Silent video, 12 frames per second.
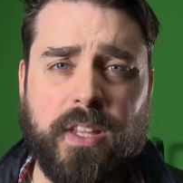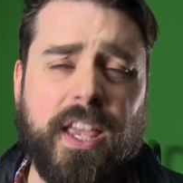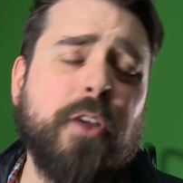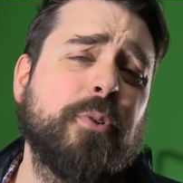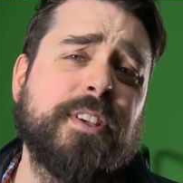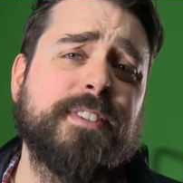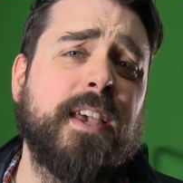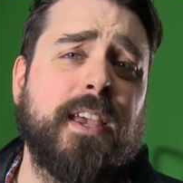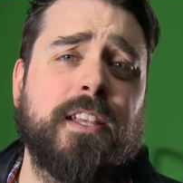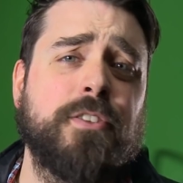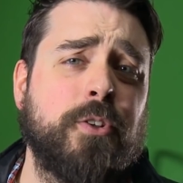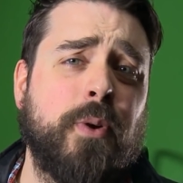Can't really say I
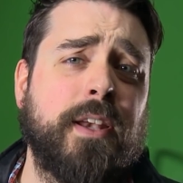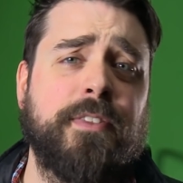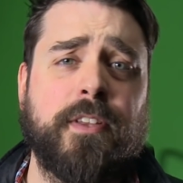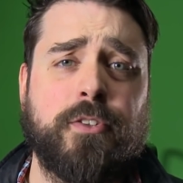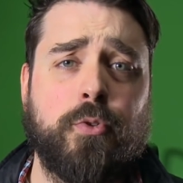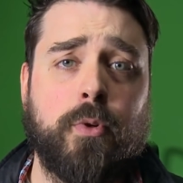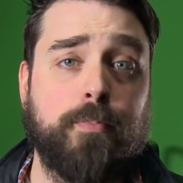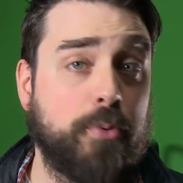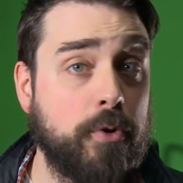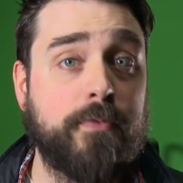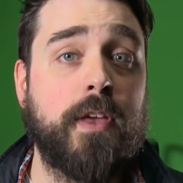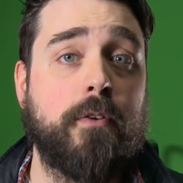can do anything to
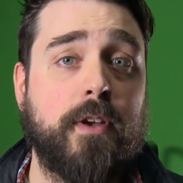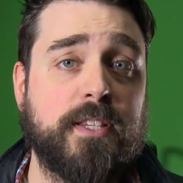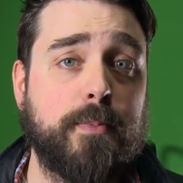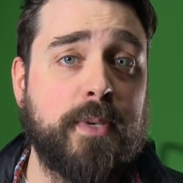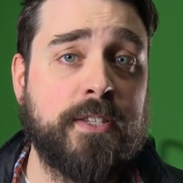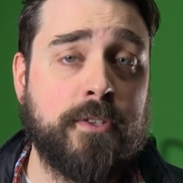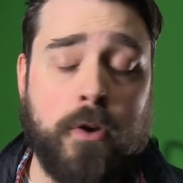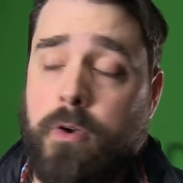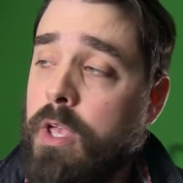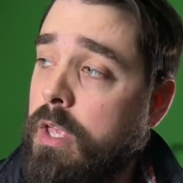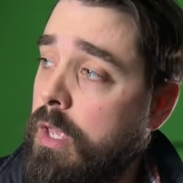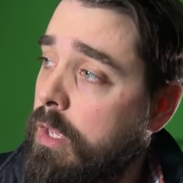improve that recipe, so
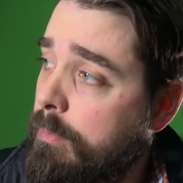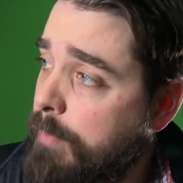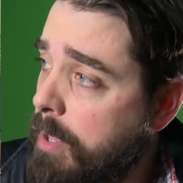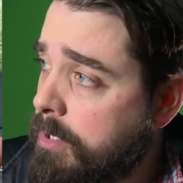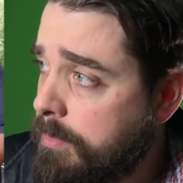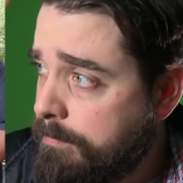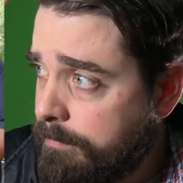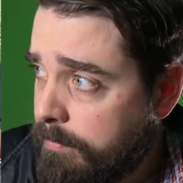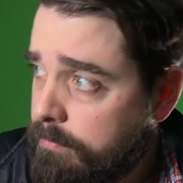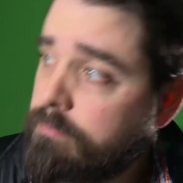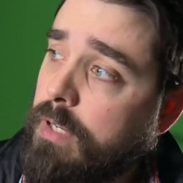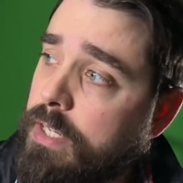Malcolm,
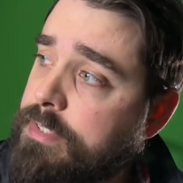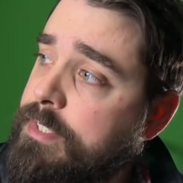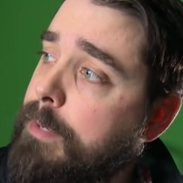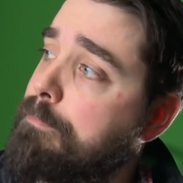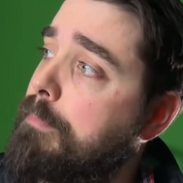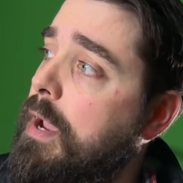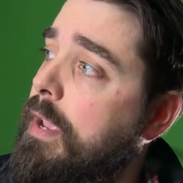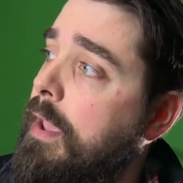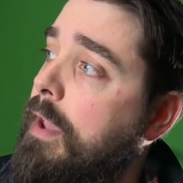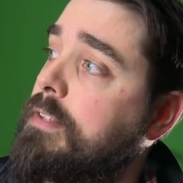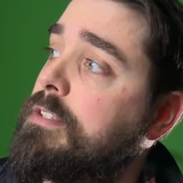I tip my hat